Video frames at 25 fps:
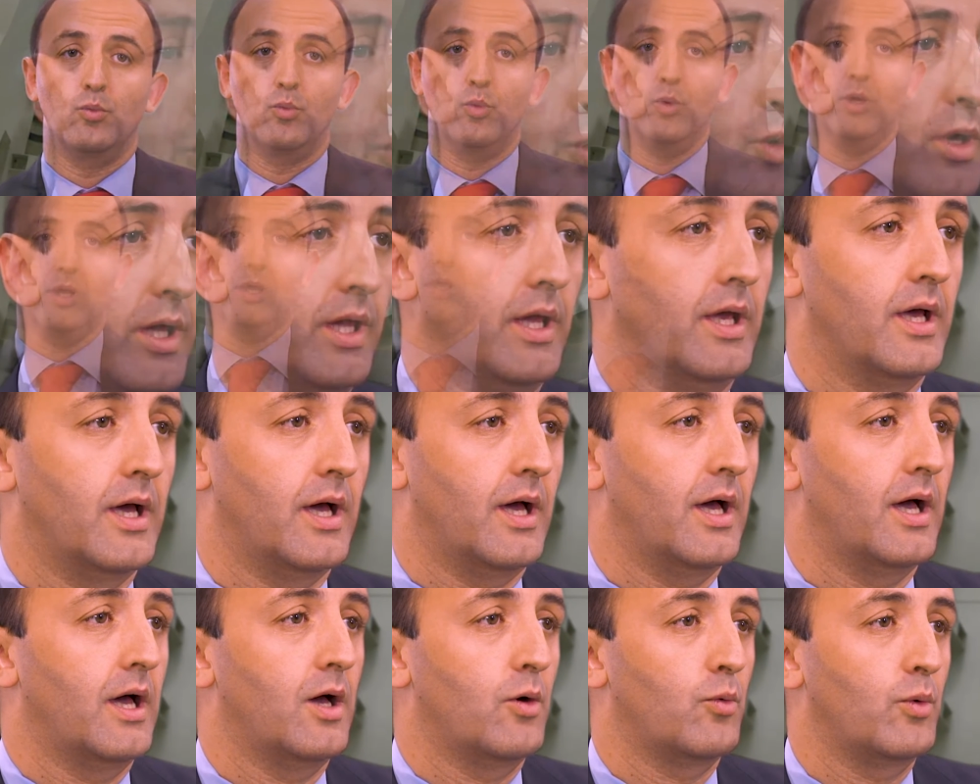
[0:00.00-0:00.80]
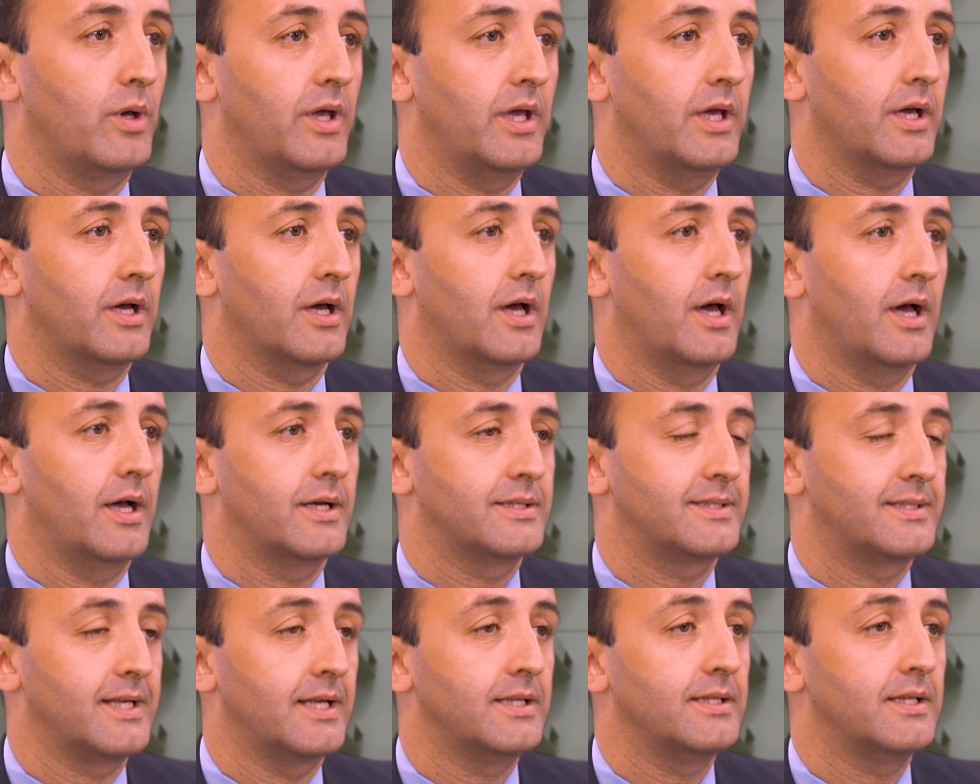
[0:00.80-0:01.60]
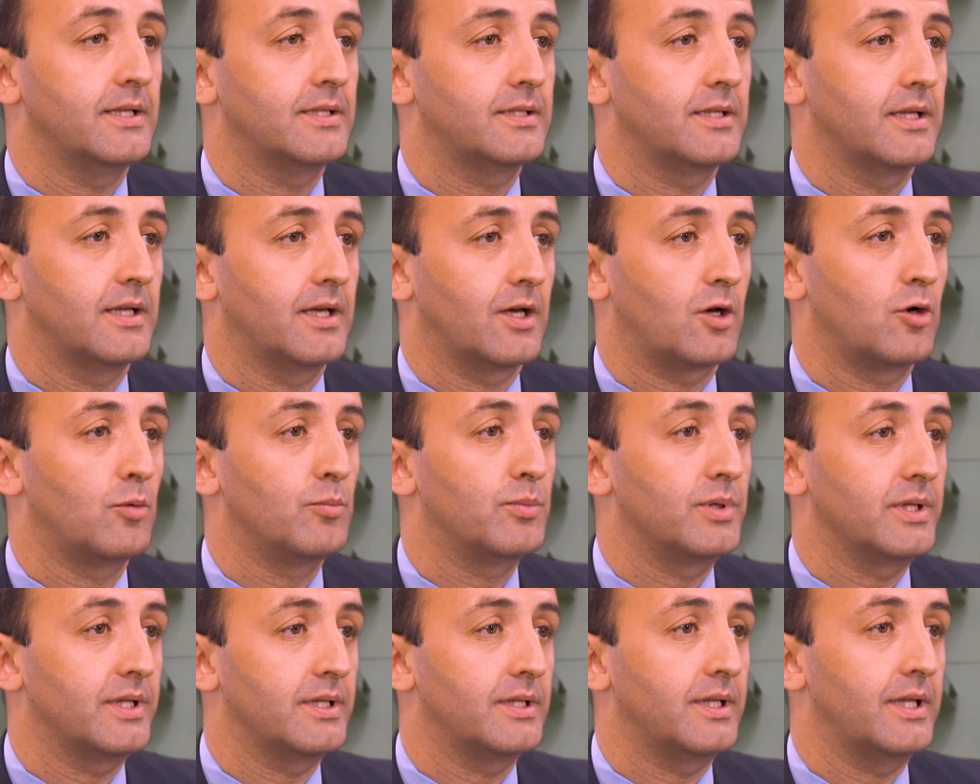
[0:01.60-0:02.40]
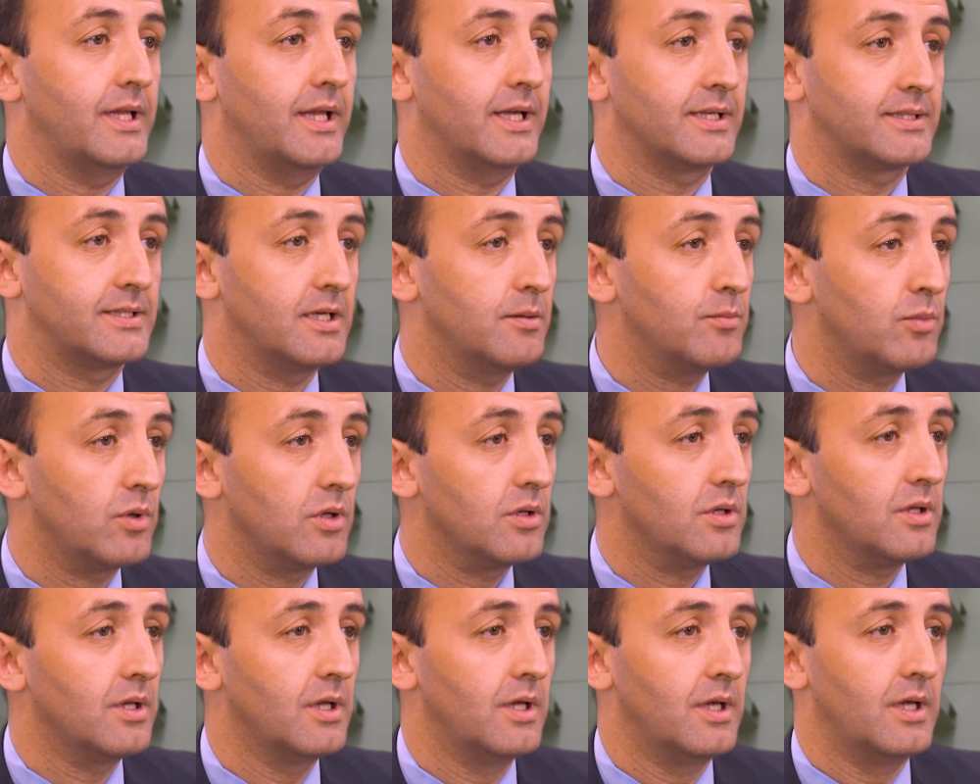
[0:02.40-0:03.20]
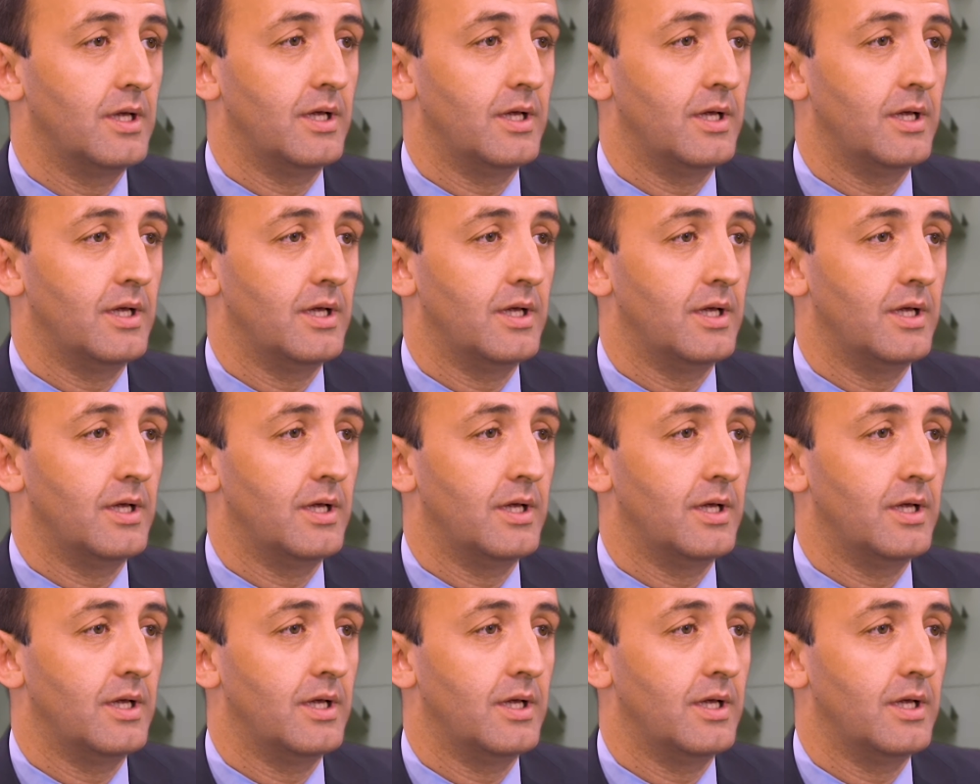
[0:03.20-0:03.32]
We sent it completely assembled.